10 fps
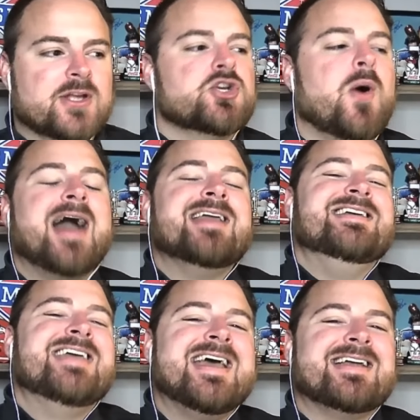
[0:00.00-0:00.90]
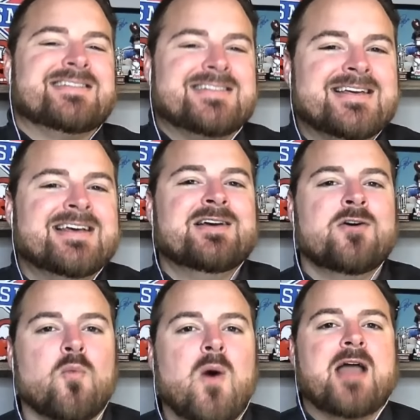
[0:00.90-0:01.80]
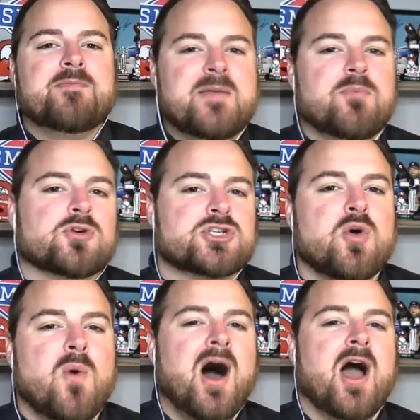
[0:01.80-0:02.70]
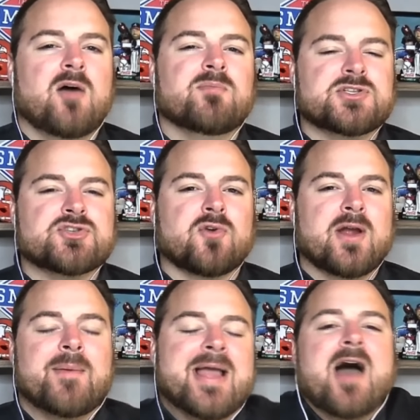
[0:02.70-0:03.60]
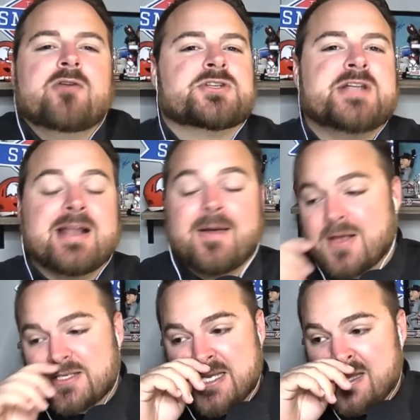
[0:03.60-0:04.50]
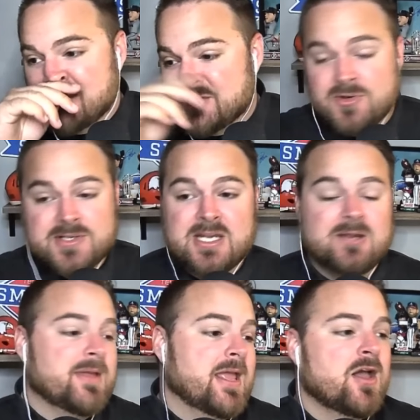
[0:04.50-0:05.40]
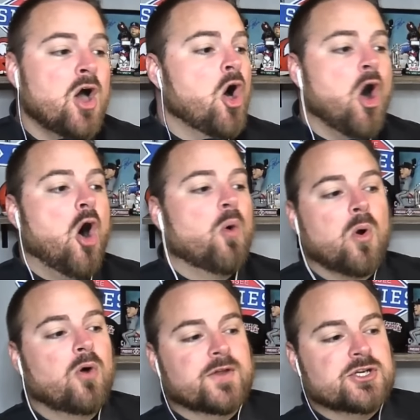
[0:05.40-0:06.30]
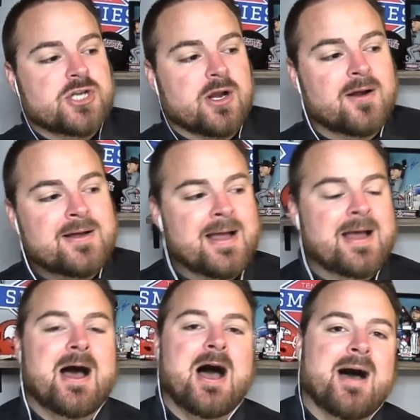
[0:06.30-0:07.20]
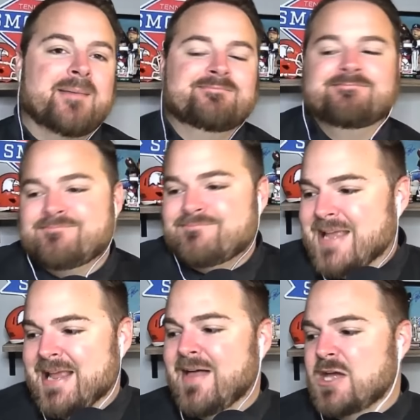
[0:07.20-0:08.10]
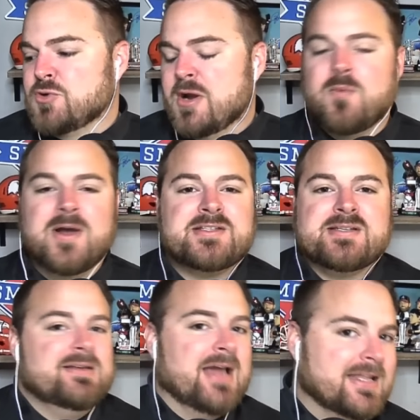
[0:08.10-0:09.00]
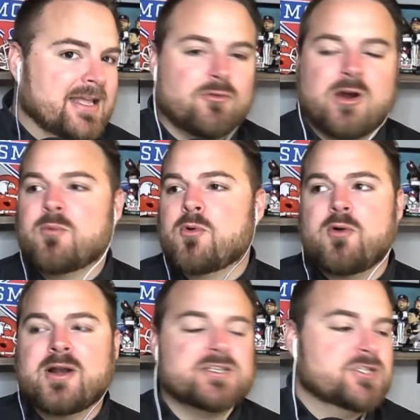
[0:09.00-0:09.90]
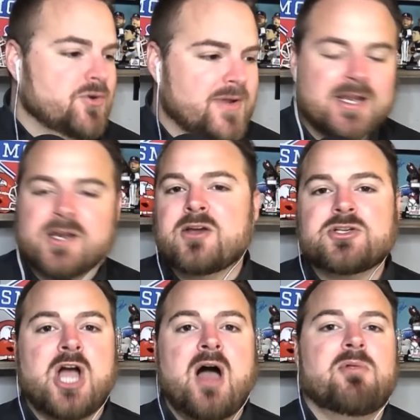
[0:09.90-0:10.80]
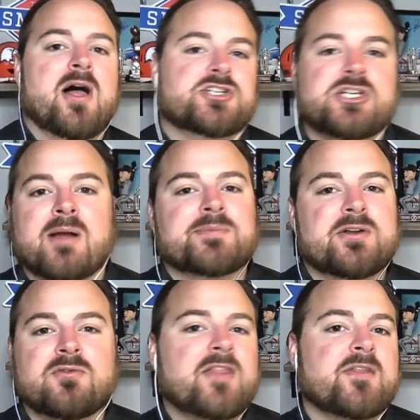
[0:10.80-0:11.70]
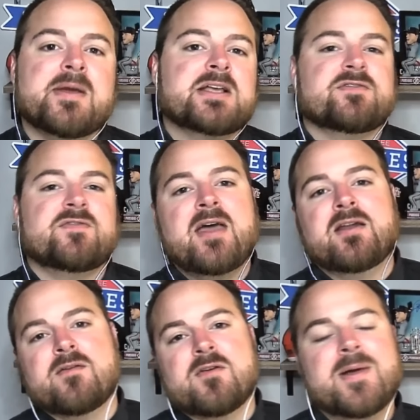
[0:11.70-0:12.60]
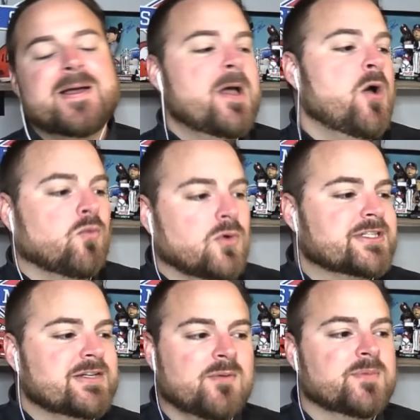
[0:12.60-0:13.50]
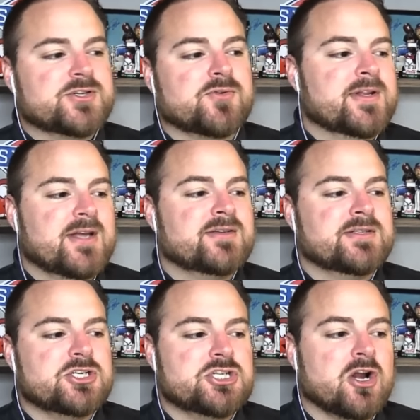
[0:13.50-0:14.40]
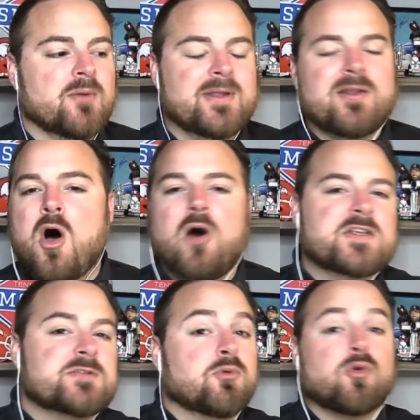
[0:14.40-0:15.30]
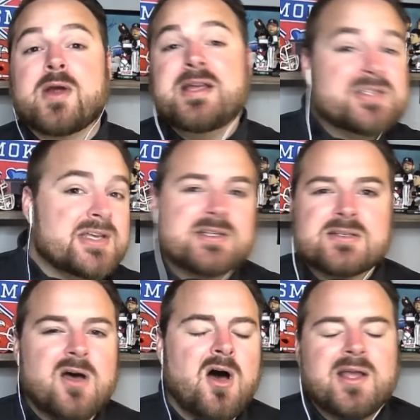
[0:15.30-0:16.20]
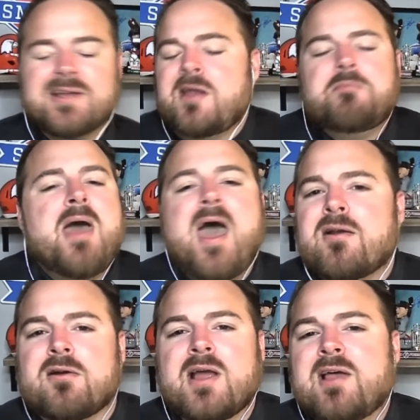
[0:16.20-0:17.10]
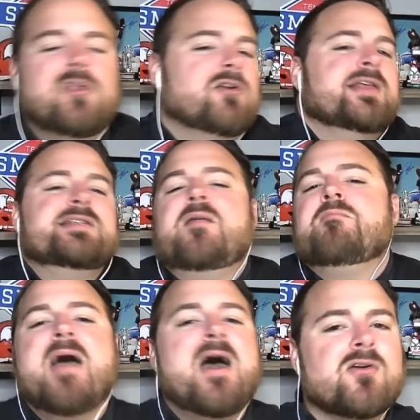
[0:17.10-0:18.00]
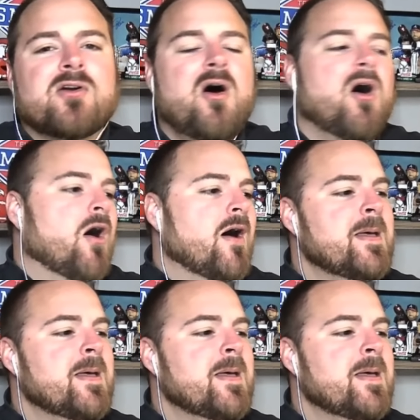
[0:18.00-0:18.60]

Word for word: So I get why people are so high on Missouri. I mean, I understand. I'm not saying that Missouri is going to be all world this year. Um, Eli Drinkwitz, got to give credit where credit's due. He did a good job last year. I'm still not the biggest fan of him. We'll see what Missouri does this year, but all this preseason talk, it doesn't matter. It literally doesn't matter at all.